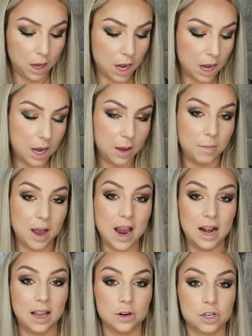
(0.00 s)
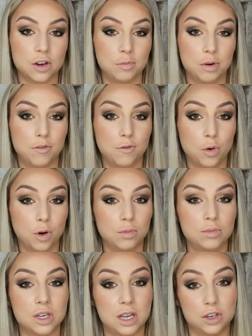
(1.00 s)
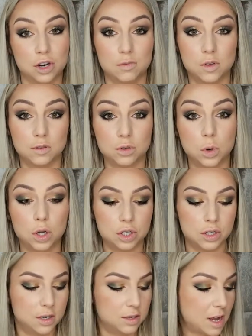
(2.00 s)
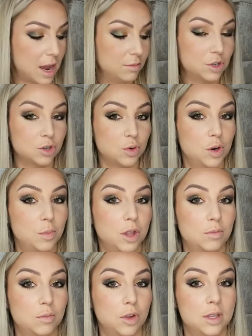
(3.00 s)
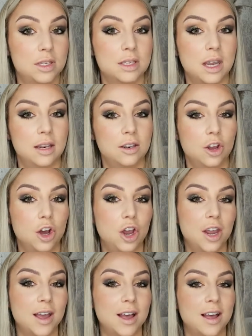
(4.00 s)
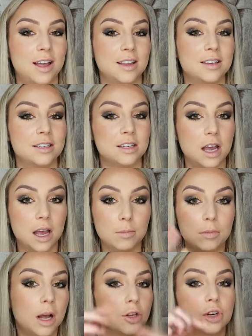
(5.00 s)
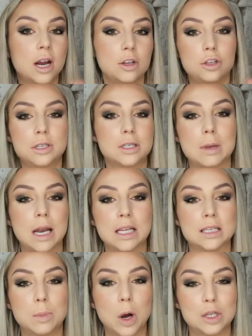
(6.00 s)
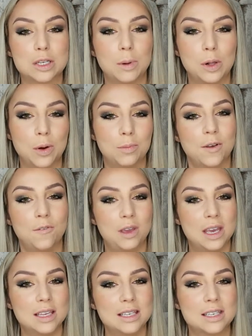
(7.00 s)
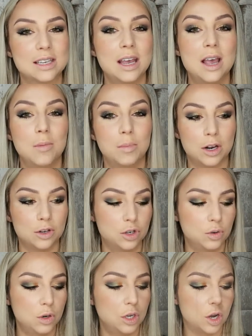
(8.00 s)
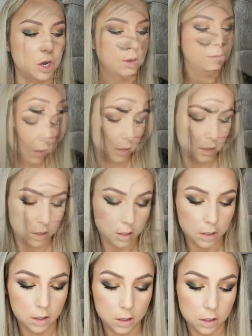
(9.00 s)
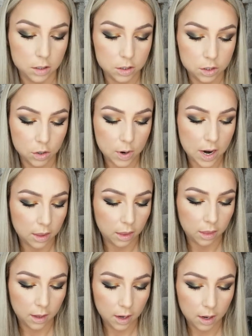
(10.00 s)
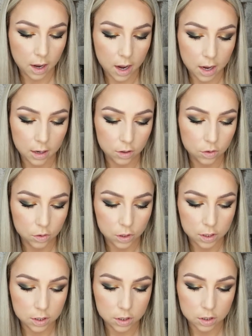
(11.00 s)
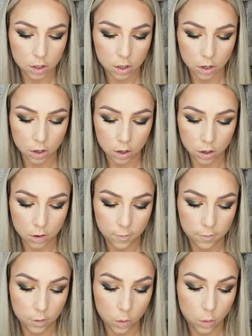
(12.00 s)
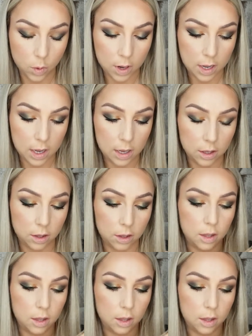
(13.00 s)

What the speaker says: highlighters have performed in terms of swatches. I'm just going to put them on the skin now, and I'll try to use as many as possible on my face, but I'll show you now. So I think I'm going to start off with